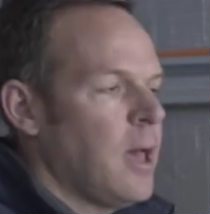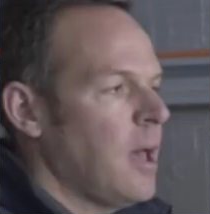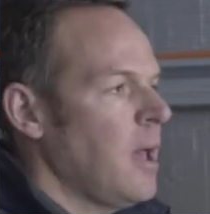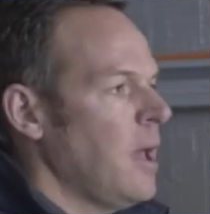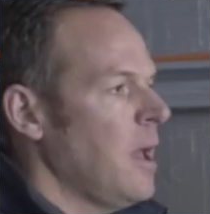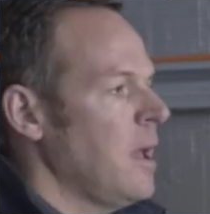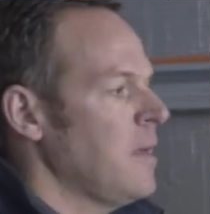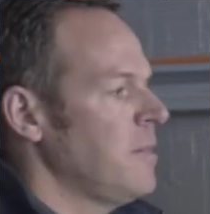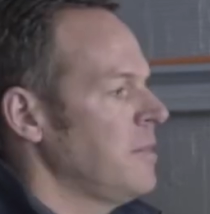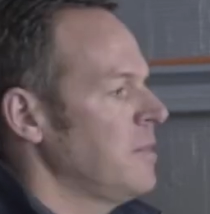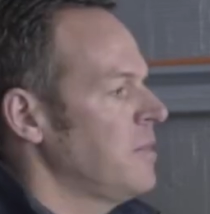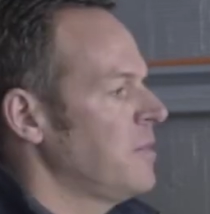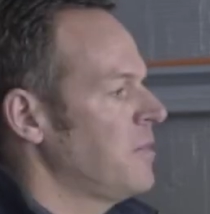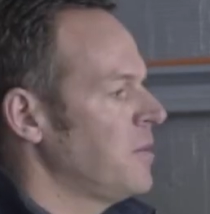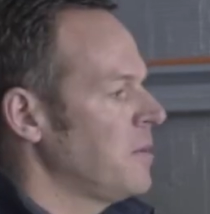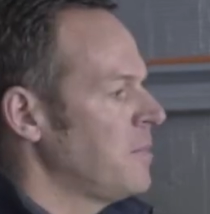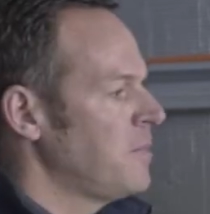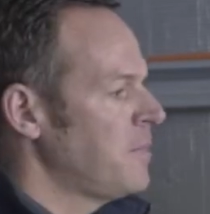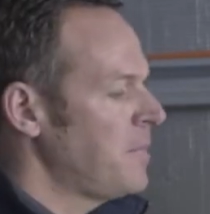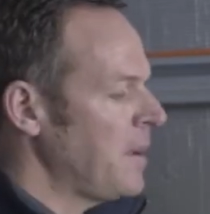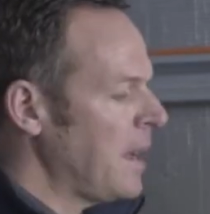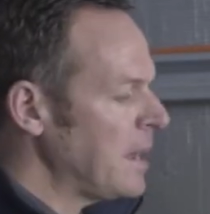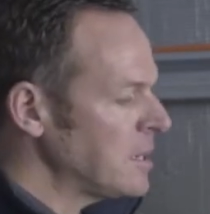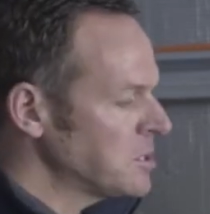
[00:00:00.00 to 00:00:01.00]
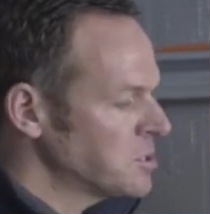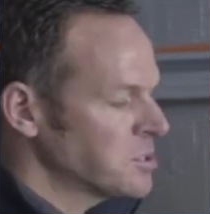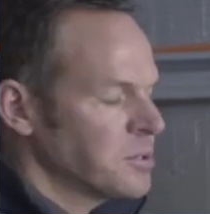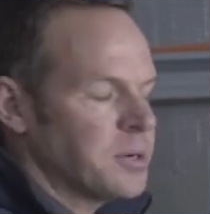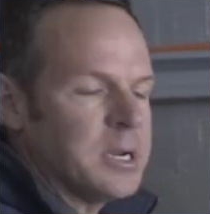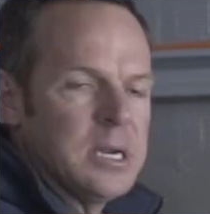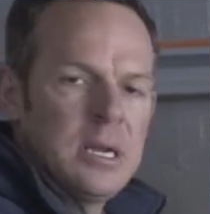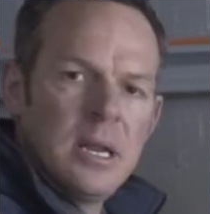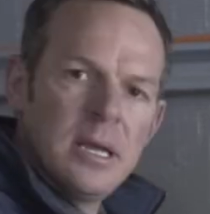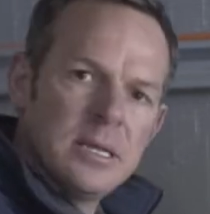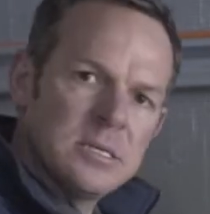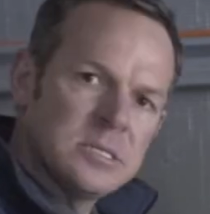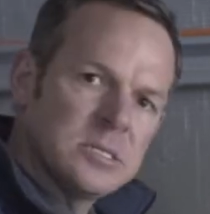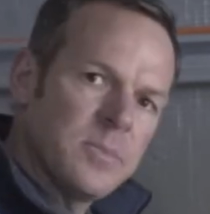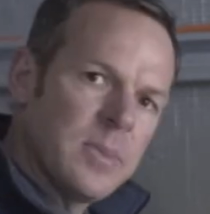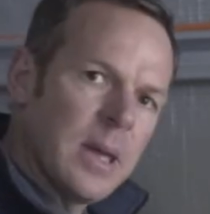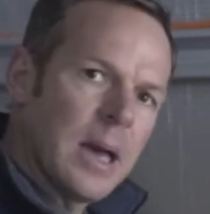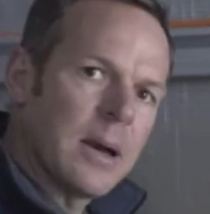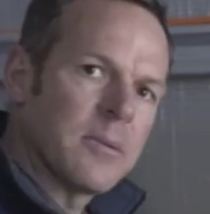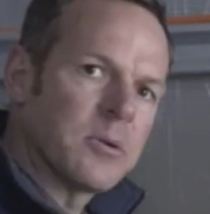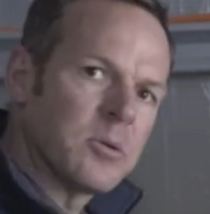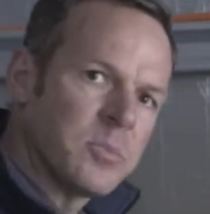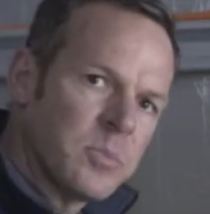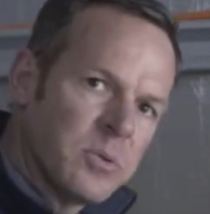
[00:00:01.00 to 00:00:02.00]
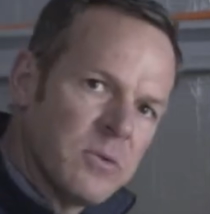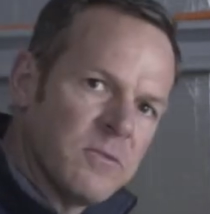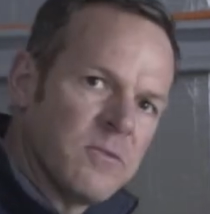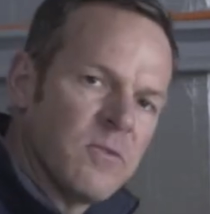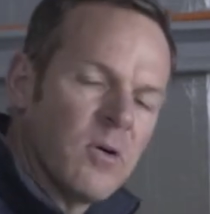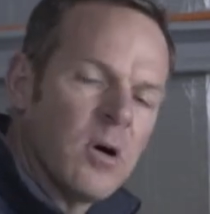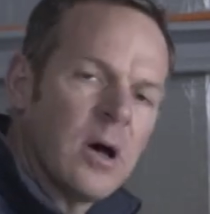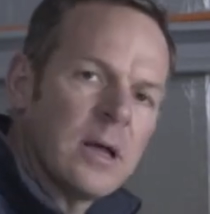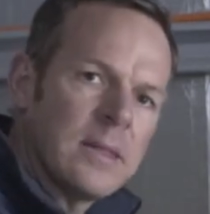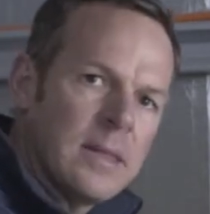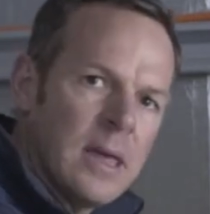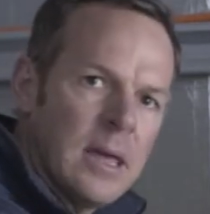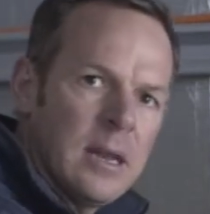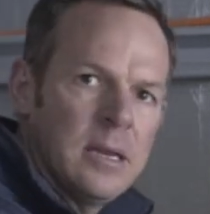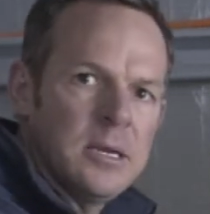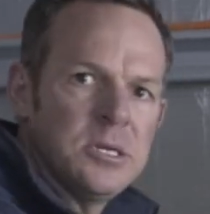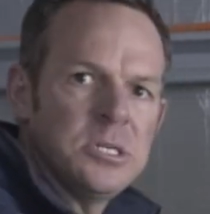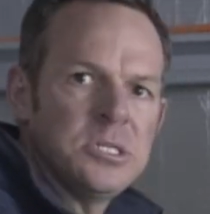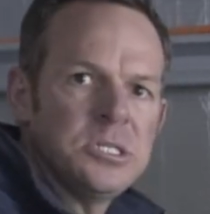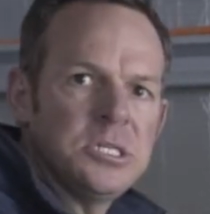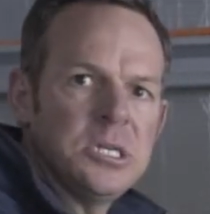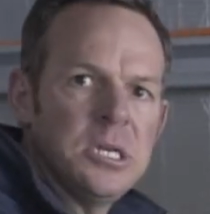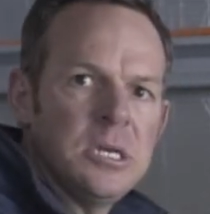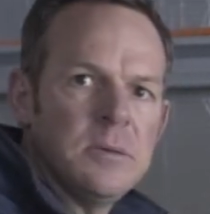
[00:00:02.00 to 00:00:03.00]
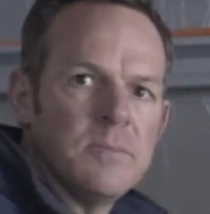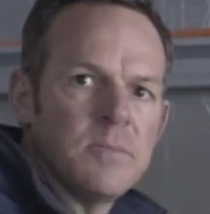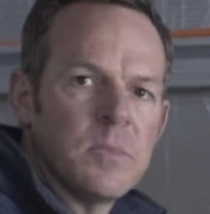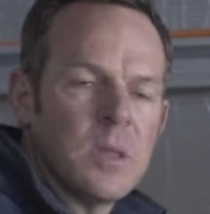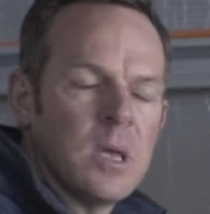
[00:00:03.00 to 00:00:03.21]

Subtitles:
and the battery needs to be able to provide that energy.